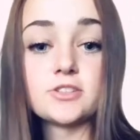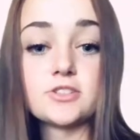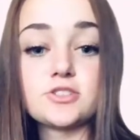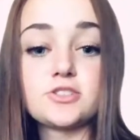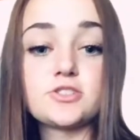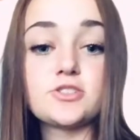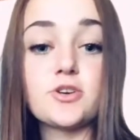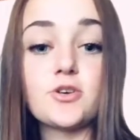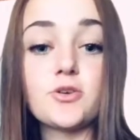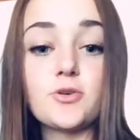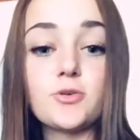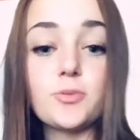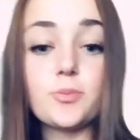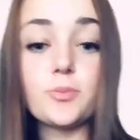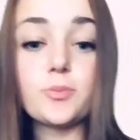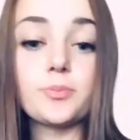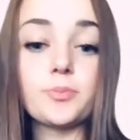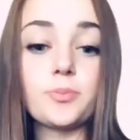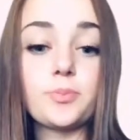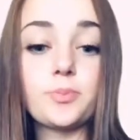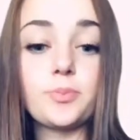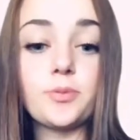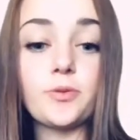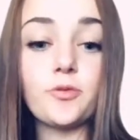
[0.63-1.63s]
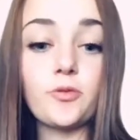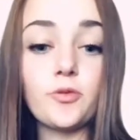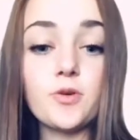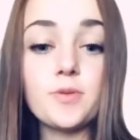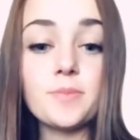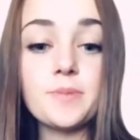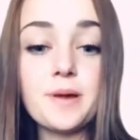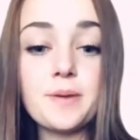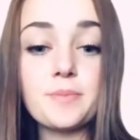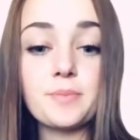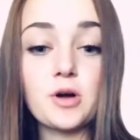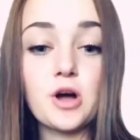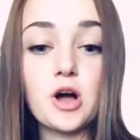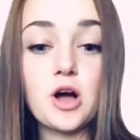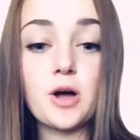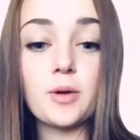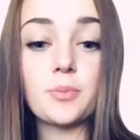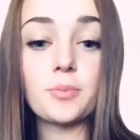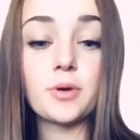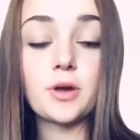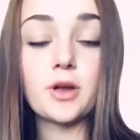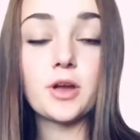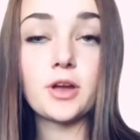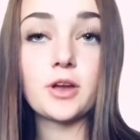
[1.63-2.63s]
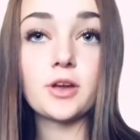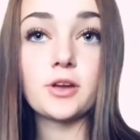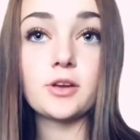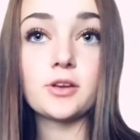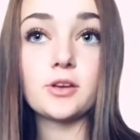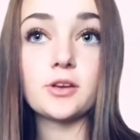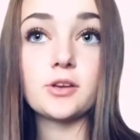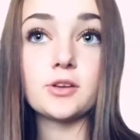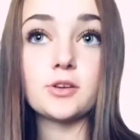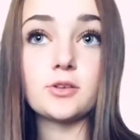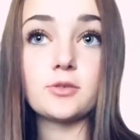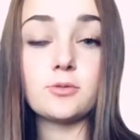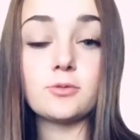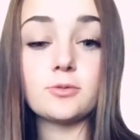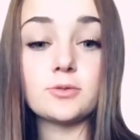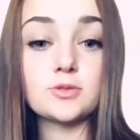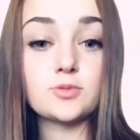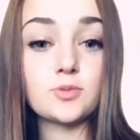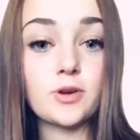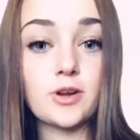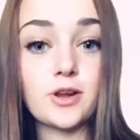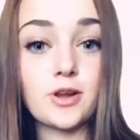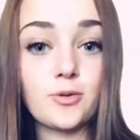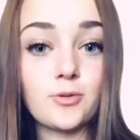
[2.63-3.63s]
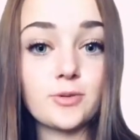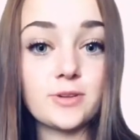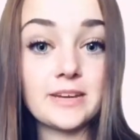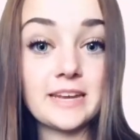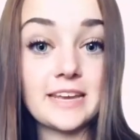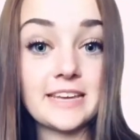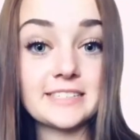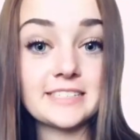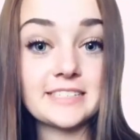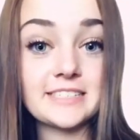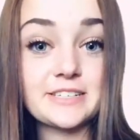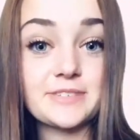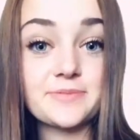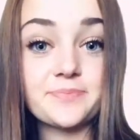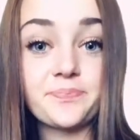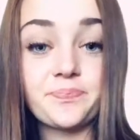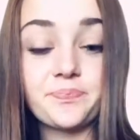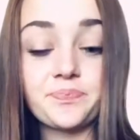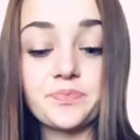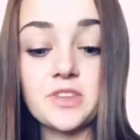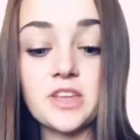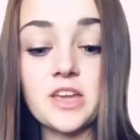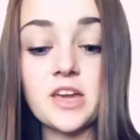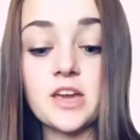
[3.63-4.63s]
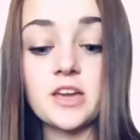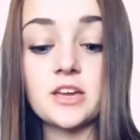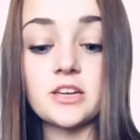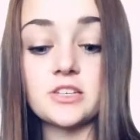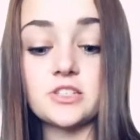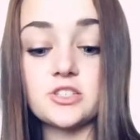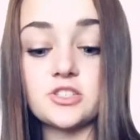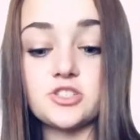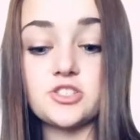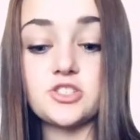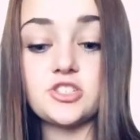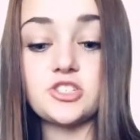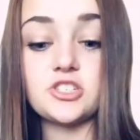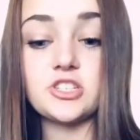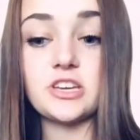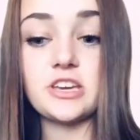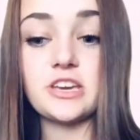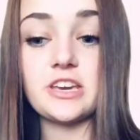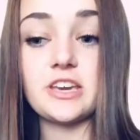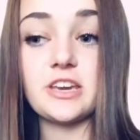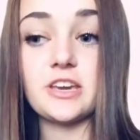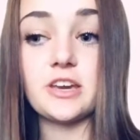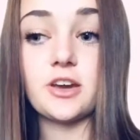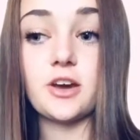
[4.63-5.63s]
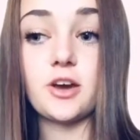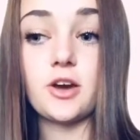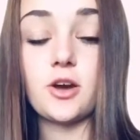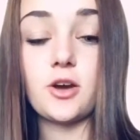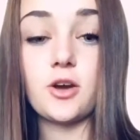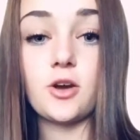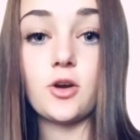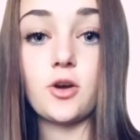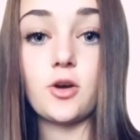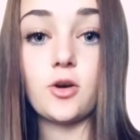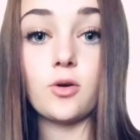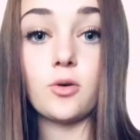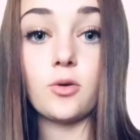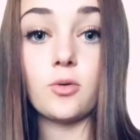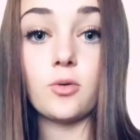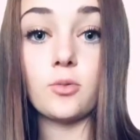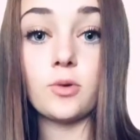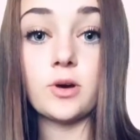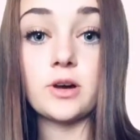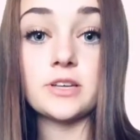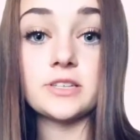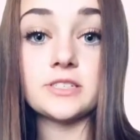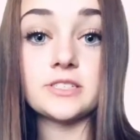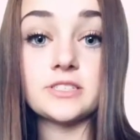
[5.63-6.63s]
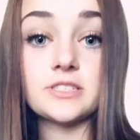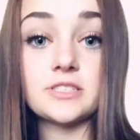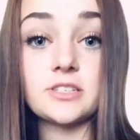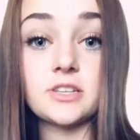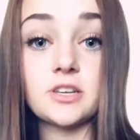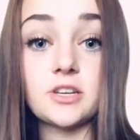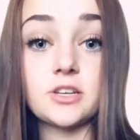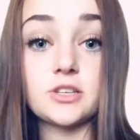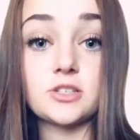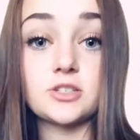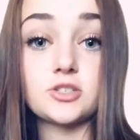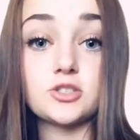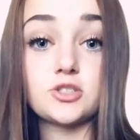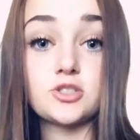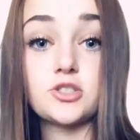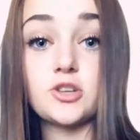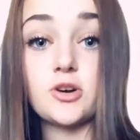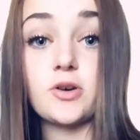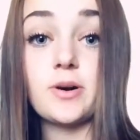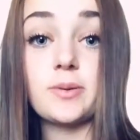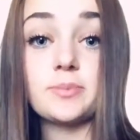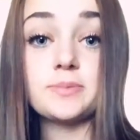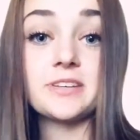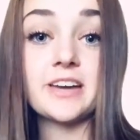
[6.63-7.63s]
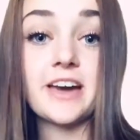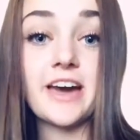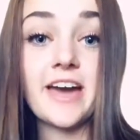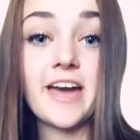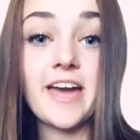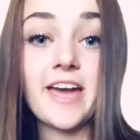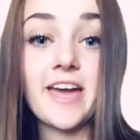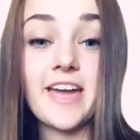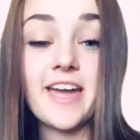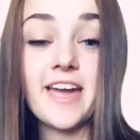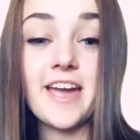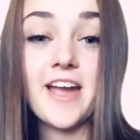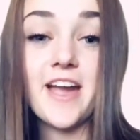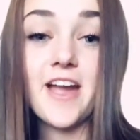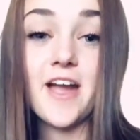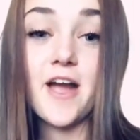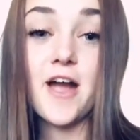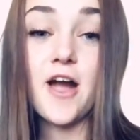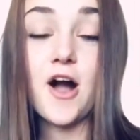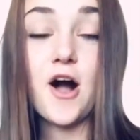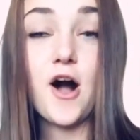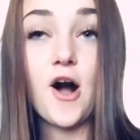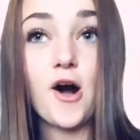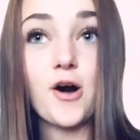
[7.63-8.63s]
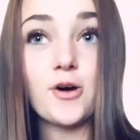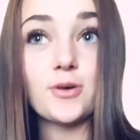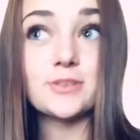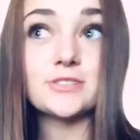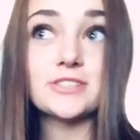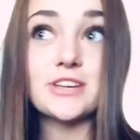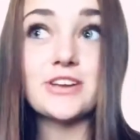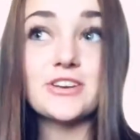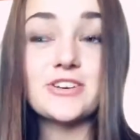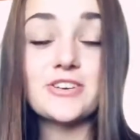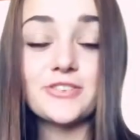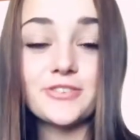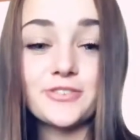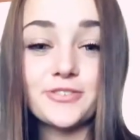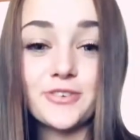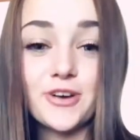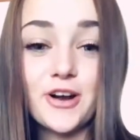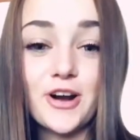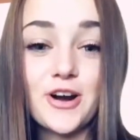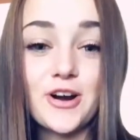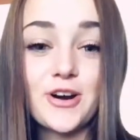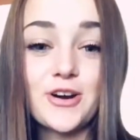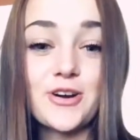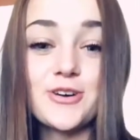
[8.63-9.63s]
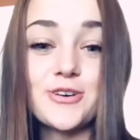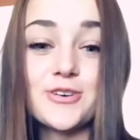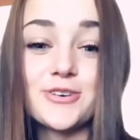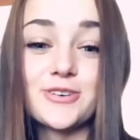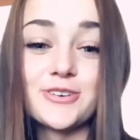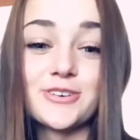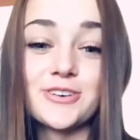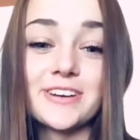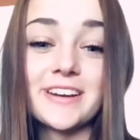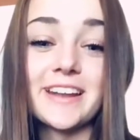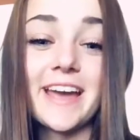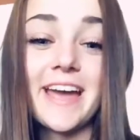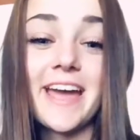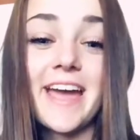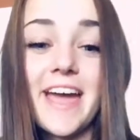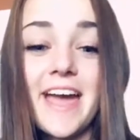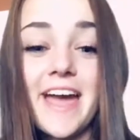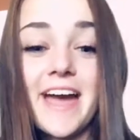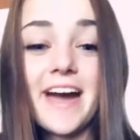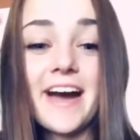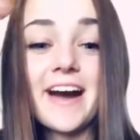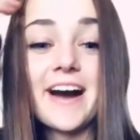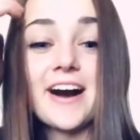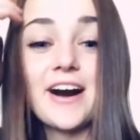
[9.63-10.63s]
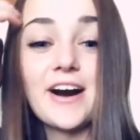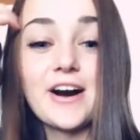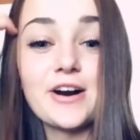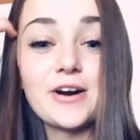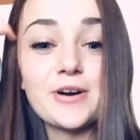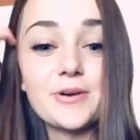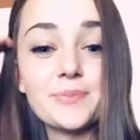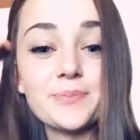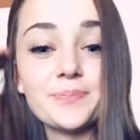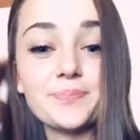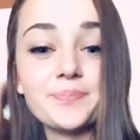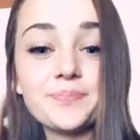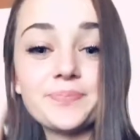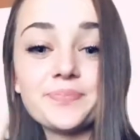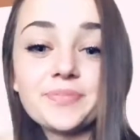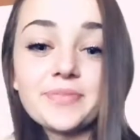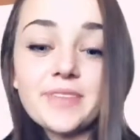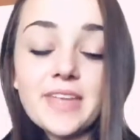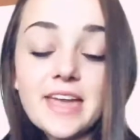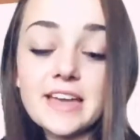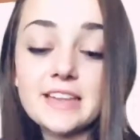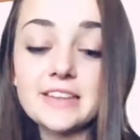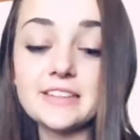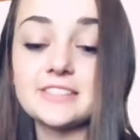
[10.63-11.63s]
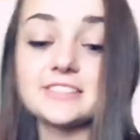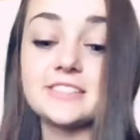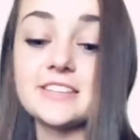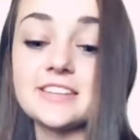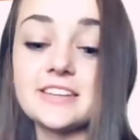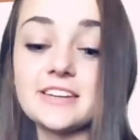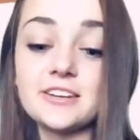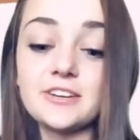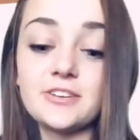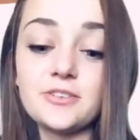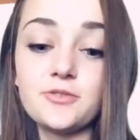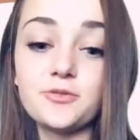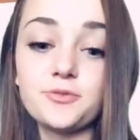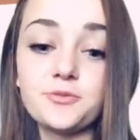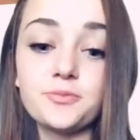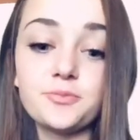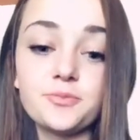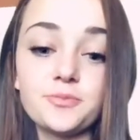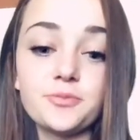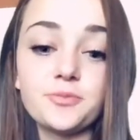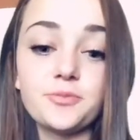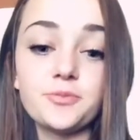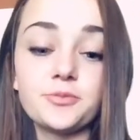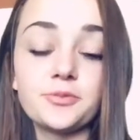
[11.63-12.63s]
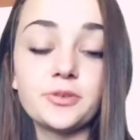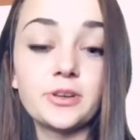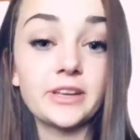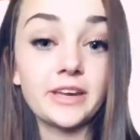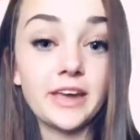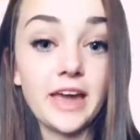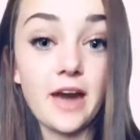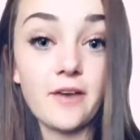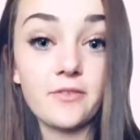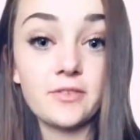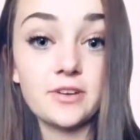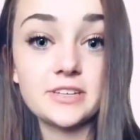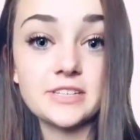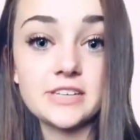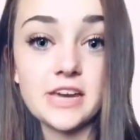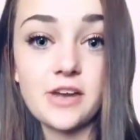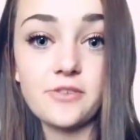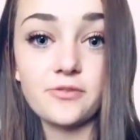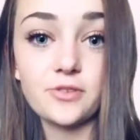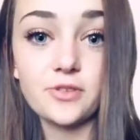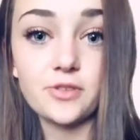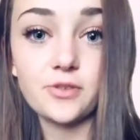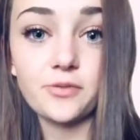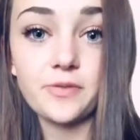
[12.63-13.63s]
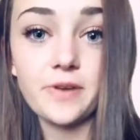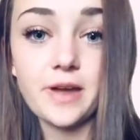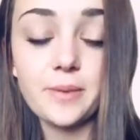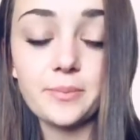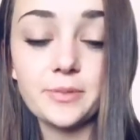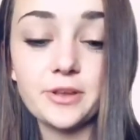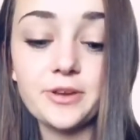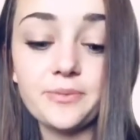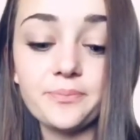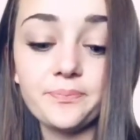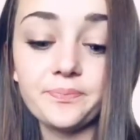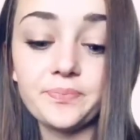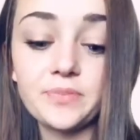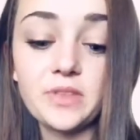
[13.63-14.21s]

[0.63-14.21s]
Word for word: So before my mom was working with Nancy, she was so uptight, always on her phone, um, and didn't really have any time for the family.